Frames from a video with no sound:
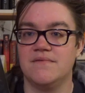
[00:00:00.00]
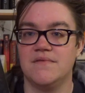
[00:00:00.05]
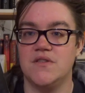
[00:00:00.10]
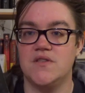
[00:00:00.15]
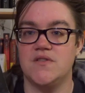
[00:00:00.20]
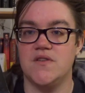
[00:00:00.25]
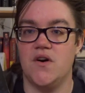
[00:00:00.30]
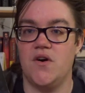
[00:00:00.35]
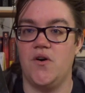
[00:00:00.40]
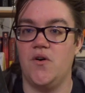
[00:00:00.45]

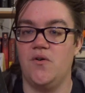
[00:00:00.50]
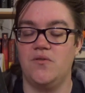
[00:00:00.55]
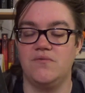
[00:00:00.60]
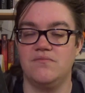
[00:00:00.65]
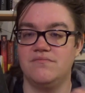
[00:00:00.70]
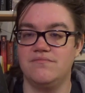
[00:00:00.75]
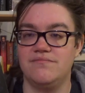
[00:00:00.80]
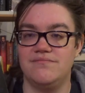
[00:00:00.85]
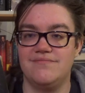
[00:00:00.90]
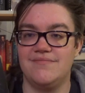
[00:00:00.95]
So,
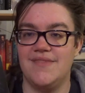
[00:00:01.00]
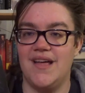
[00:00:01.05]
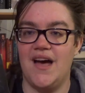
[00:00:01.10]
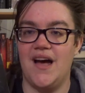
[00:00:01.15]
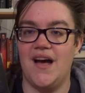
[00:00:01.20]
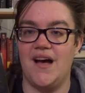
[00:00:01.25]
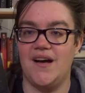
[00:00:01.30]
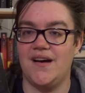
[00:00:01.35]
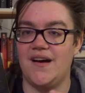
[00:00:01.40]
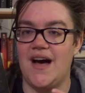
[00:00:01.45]

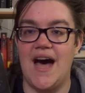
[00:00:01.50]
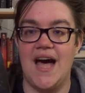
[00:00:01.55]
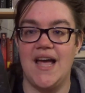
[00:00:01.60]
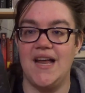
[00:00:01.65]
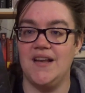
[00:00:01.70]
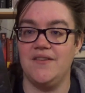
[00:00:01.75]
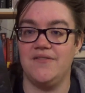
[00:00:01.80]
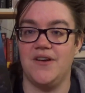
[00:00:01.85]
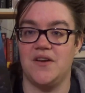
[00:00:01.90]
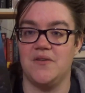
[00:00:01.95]

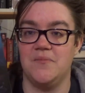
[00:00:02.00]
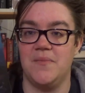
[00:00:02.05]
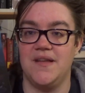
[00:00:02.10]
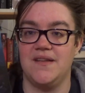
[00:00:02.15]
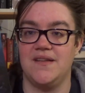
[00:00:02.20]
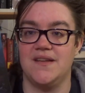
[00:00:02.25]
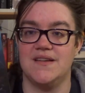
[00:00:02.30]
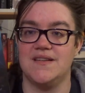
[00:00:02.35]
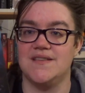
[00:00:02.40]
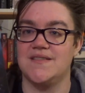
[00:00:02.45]
highly
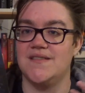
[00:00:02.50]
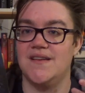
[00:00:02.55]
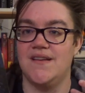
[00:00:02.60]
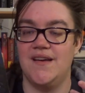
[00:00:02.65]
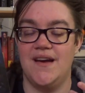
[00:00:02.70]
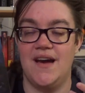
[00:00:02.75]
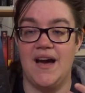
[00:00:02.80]
recommend this.